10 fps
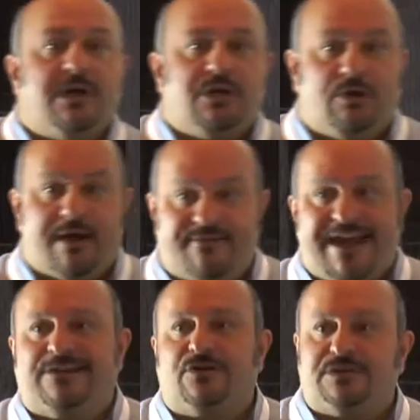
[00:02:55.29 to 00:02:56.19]
you have
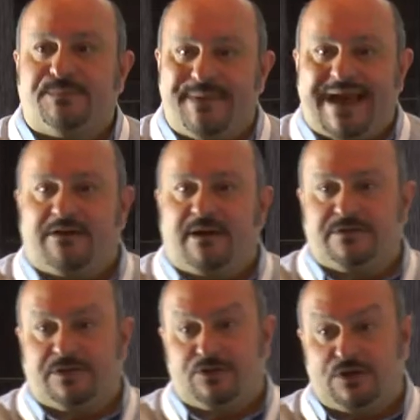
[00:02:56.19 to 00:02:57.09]
actors and
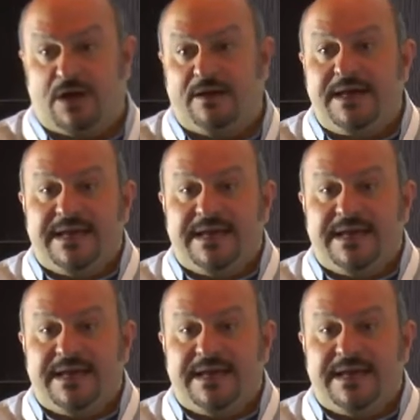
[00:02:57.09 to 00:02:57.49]
backgrounds that are shot.